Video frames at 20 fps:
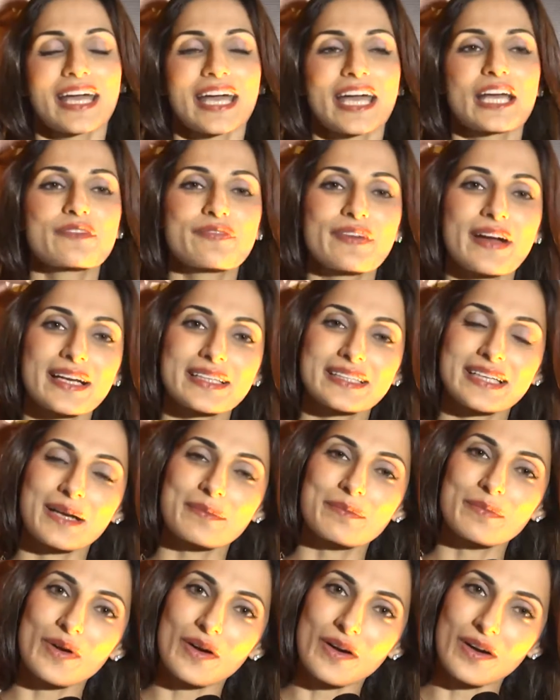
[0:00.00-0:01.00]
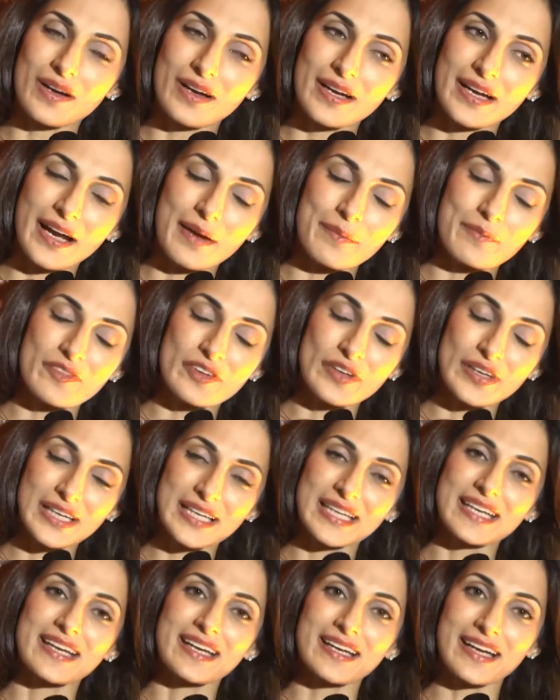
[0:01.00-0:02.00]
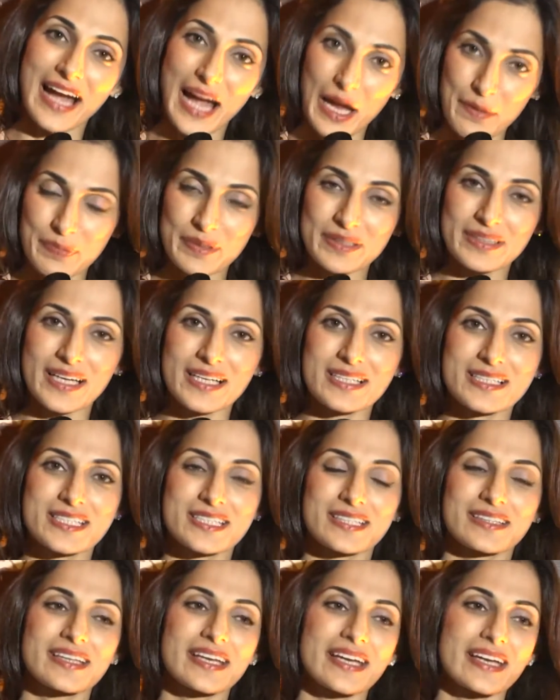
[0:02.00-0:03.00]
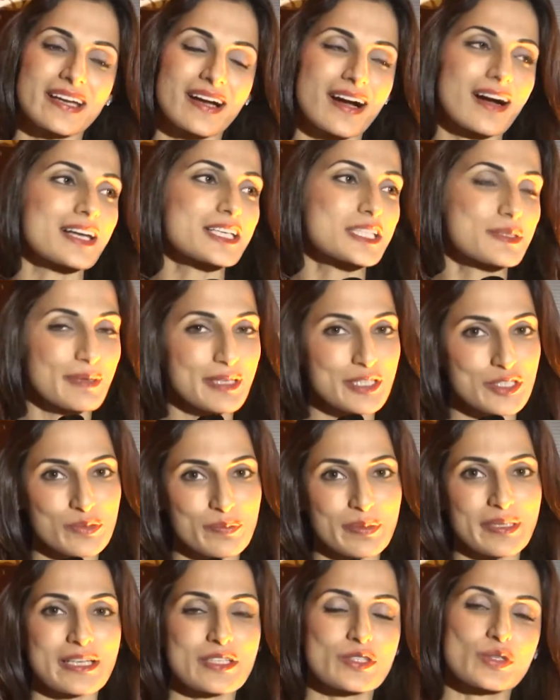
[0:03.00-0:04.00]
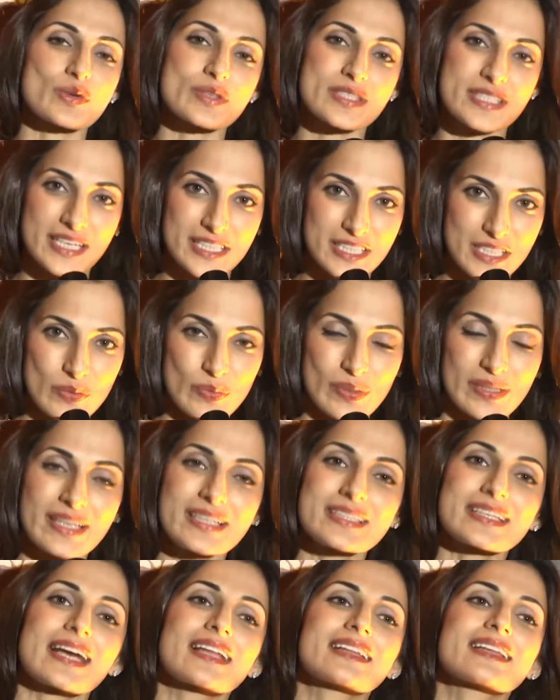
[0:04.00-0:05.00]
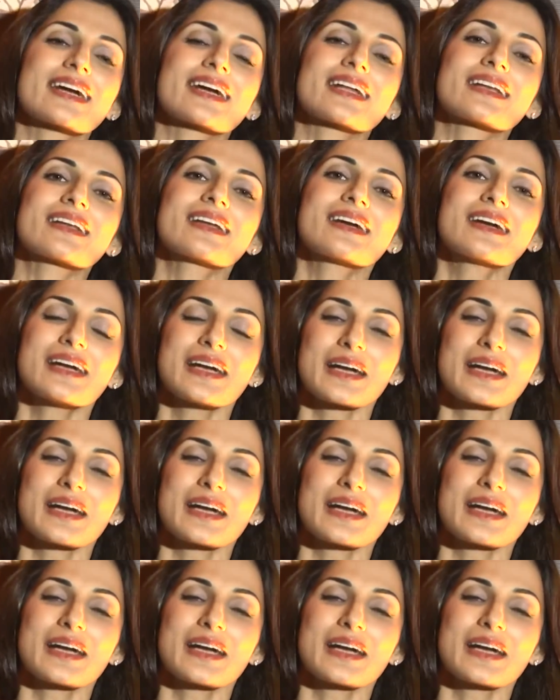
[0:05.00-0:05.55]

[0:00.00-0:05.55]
In fact, I'm really happy that they asked me to be associated with it and then